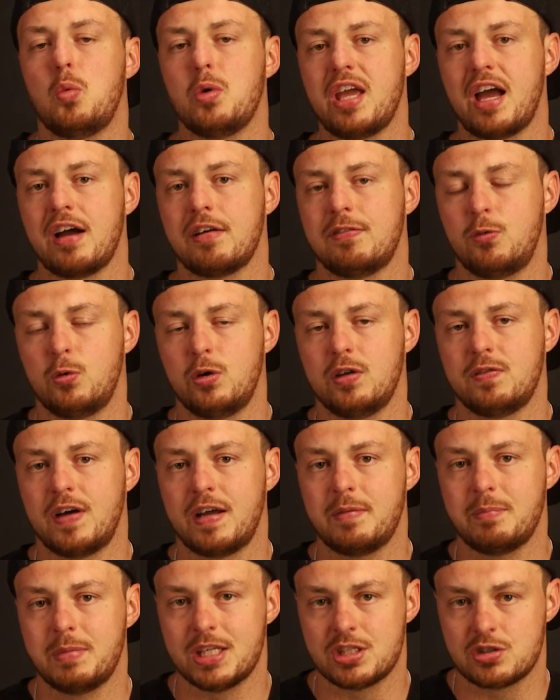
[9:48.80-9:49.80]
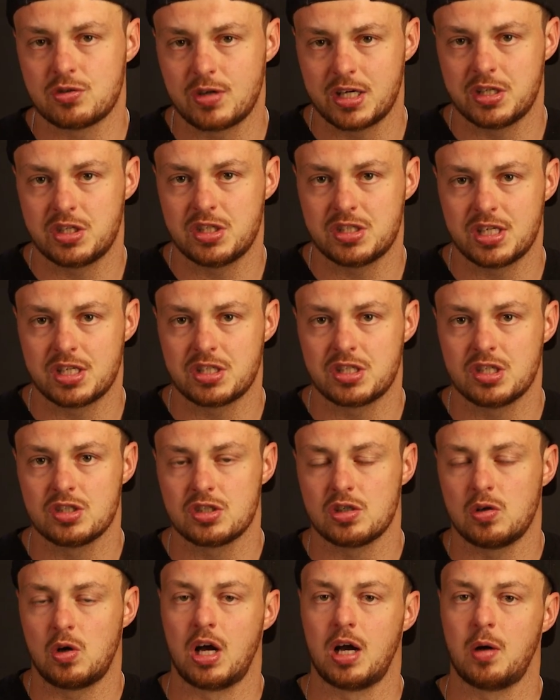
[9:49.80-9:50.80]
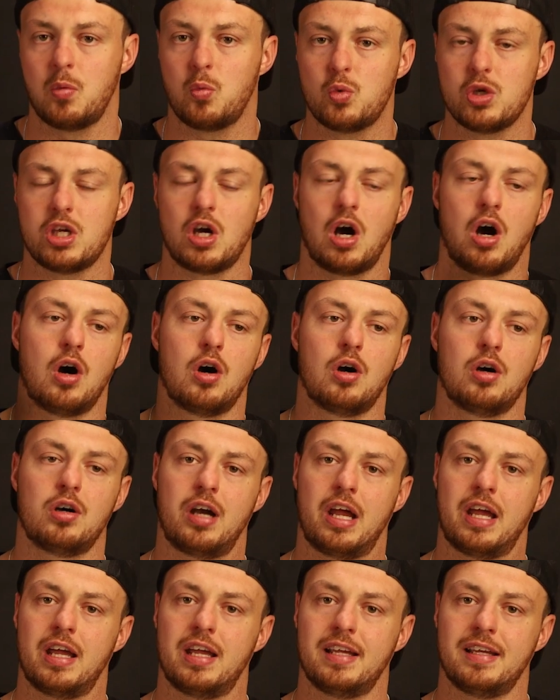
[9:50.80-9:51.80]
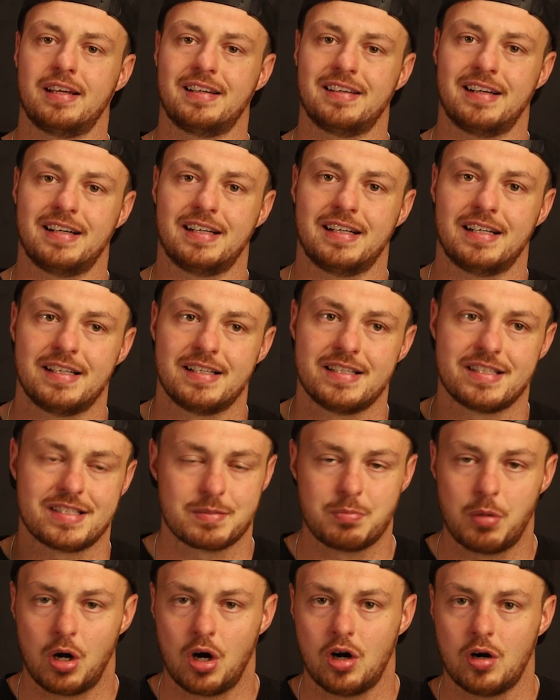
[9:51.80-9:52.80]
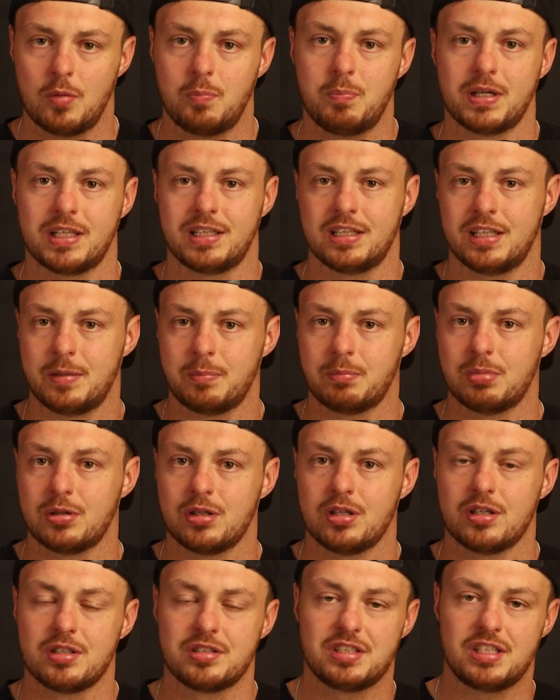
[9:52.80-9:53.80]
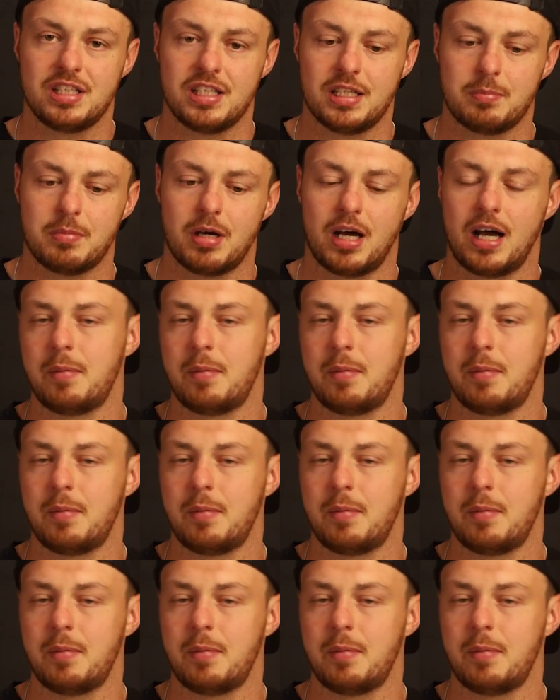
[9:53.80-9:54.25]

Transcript: We have 45 minute strategy sessions. Um, we are a uh, small but limber team.